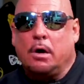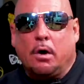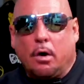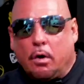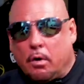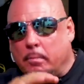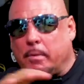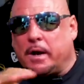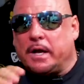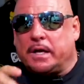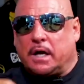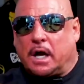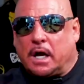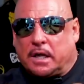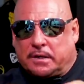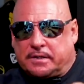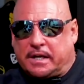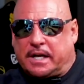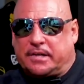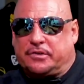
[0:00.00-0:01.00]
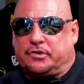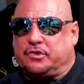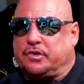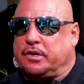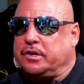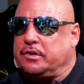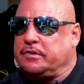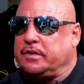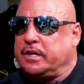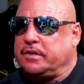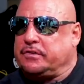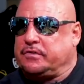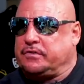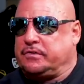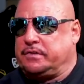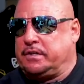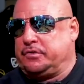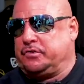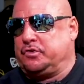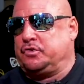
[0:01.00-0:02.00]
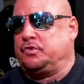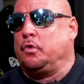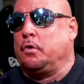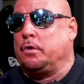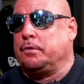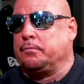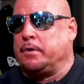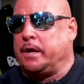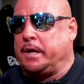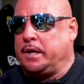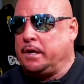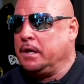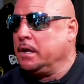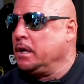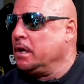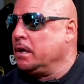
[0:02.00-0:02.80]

Oh, my God, that's Shawn Ray.